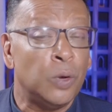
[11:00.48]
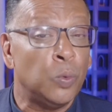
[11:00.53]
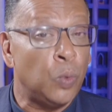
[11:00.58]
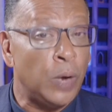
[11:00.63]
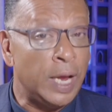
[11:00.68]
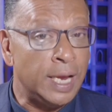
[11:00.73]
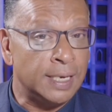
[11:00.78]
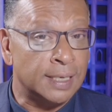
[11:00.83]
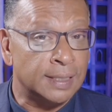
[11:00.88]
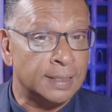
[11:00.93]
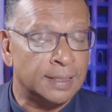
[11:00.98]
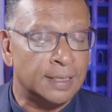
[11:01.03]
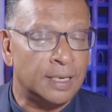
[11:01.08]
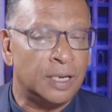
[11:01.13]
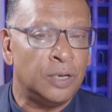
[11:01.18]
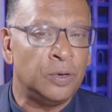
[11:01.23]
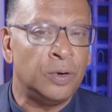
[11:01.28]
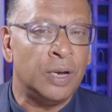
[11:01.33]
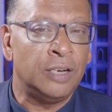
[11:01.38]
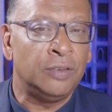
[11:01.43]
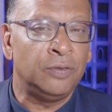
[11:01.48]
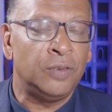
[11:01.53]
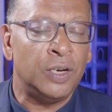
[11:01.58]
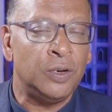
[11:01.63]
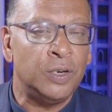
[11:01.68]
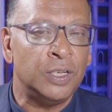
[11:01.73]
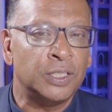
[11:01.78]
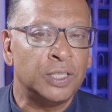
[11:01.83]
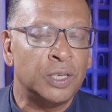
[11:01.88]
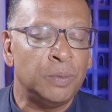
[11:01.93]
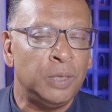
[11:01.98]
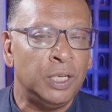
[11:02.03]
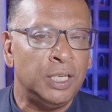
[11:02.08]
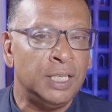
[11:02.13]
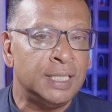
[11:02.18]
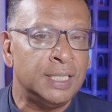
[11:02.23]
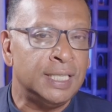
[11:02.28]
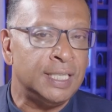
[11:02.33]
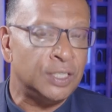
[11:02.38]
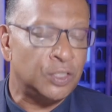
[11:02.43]
awareness around various
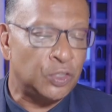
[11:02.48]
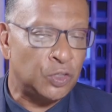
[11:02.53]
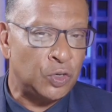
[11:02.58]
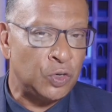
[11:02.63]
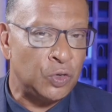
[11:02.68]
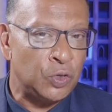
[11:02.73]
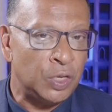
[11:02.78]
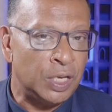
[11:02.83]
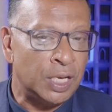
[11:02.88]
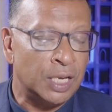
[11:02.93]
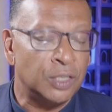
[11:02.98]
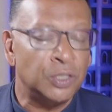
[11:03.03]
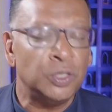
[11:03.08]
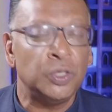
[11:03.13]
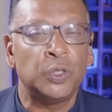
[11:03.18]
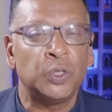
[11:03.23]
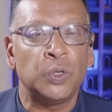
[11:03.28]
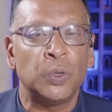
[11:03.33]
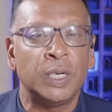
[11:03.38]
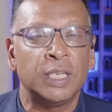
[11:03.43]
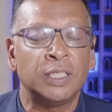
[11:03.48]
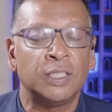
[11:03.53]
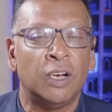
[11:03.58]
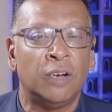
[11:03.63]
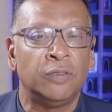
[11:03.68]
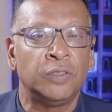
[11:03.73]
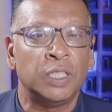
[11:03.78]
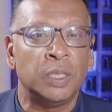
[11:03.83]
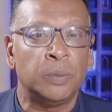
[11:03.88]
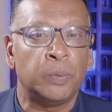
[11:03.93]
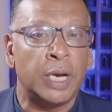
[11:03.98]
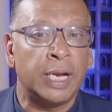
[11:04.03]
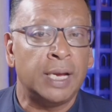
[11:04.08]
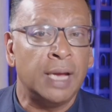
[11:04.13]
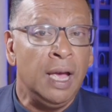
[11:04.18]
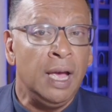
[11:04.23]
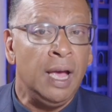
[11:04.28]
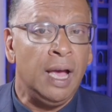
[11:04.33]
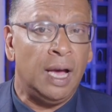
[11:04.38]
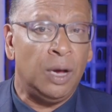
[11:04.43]
communities through the year. Do join us after the break.
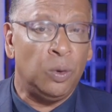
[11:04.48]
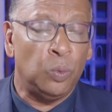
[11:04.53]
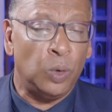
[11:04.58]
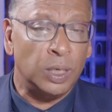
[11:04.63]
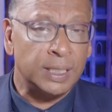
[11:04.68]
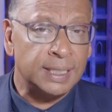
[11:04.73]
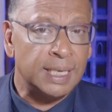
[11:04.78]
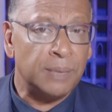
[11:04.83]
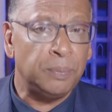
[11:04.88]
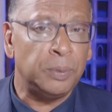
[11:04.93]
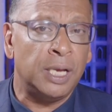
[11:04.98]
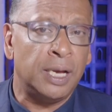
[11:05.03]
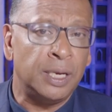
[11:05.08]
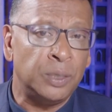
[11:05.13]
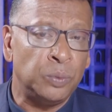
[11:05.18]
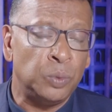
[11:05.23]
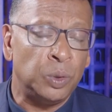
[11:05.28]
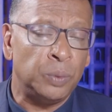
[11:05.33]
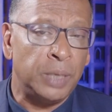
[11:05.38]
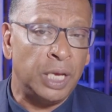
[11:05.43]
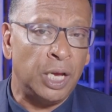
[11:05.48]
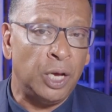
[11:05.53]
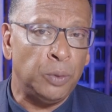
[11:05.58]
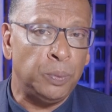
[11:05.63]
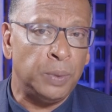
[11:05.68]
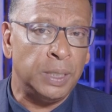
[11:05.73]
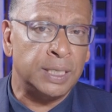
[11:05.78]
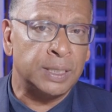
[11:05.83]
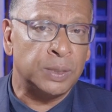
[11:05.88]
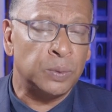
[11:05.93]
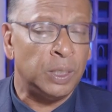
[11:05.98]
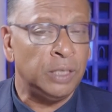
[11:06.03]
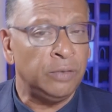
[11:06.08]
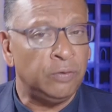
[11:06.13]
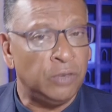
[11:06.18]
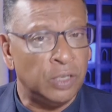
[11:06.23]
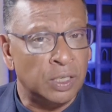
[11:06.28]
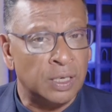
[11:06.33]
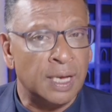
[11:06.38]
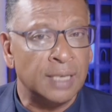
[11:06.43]
Our WhatsApp line will be open as well.
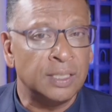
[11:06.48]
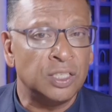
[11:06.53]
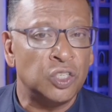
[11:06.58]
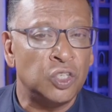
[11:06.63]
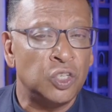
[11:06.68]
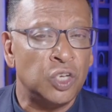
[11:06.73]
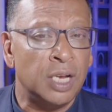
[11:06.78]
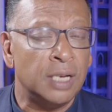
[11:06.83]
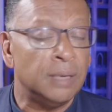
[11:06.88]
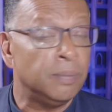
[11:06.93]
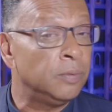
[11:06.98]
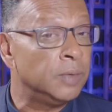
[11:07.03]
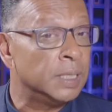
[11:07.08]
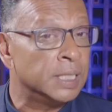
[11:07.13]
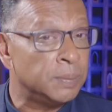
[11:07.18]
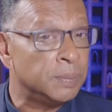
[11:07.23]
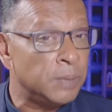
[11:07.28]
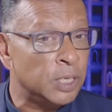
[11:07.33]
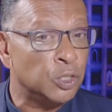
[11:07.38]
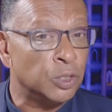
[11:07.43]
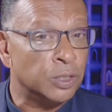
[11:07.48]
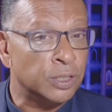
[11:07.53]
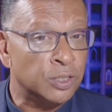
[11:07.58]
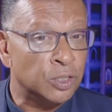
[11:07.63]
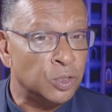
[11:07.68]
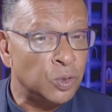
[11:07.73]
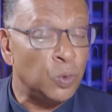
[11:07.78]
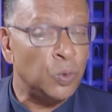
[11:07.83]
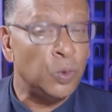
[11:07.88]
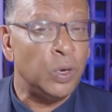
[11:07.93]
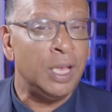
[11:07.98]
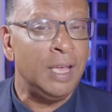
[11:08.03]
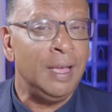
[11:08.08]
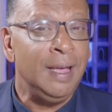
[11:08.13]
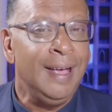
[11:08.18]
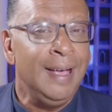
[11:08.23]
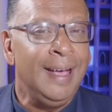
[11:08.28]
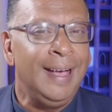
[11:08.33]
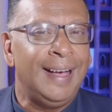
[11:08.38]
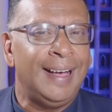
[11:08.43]
If you'd like to share a special
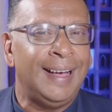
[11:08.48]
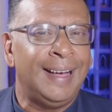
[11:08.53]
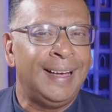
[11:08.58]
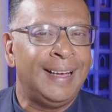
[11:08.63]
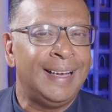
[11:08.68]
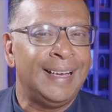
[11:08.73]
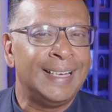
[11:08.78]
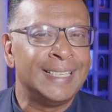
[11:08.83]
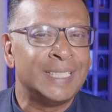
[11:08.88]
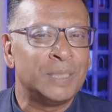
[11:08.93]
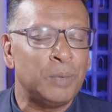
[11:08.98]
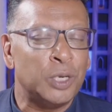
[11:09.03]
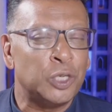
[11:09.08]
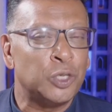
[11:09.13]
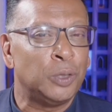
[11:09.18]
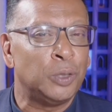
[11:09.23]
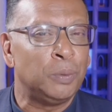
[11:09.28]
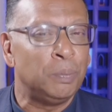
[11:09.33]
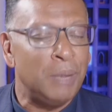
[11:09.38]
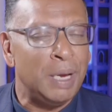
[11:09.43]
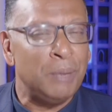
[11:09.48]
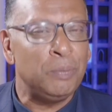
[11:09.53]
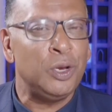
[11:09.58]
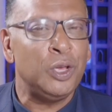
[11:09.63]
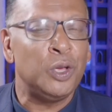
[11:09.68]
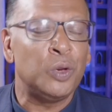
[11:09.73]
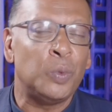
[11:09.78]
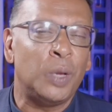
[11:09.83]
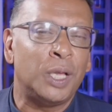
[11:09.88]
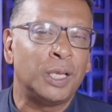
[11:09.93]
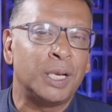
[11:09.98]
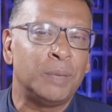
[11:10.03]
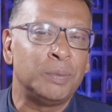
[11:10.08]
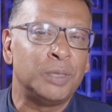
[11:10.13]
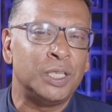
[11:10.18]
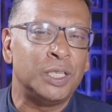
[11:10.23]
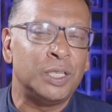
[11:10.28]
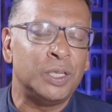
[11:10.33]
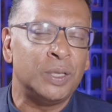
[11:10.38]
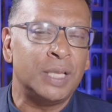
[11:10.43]
story, a special memory, you're welcome
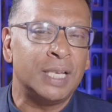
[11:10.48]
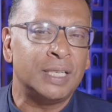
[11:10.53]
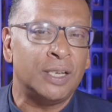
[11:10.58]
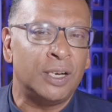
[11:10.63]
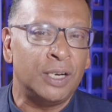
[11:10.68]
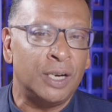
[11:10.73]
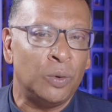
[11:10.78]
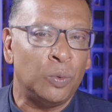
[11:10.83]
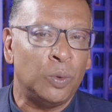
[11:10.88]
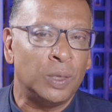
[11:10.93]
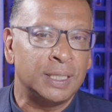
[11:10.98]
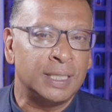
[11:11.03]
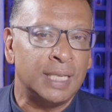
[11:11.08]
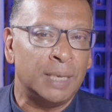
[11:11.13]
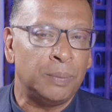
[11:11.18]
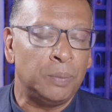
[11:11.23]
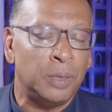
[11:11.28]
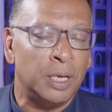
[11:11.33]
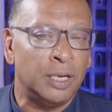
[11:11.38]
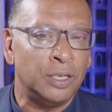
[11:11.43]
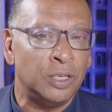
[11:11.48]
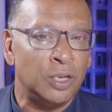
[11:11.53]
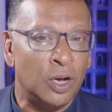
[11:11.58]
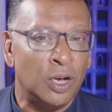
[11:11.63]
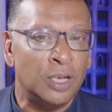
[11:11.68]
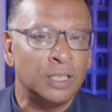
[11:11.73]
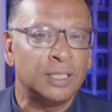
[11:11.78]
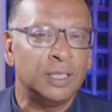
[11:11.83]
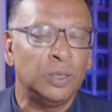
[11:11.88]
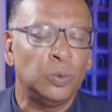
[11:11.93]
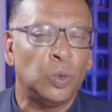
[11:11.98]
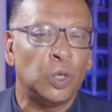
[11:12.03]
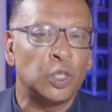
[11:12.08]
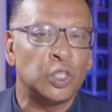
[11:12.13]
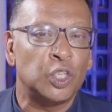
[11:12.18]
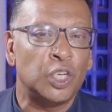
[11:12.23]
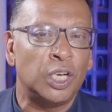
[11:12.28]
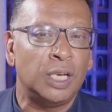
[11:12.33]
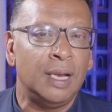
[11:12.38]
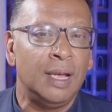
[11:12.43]
to do that on our WhatsApp line. You are still
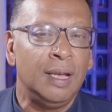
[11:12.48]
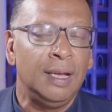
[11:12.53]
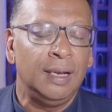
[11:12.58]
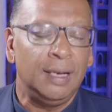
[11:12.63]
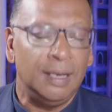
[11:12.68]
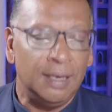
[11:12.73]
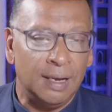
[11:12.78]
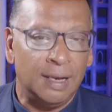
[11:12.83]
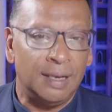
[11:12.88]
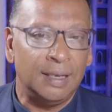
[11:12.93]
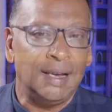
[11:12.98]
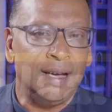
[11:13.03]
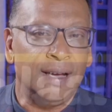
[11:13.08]
watching Hilaal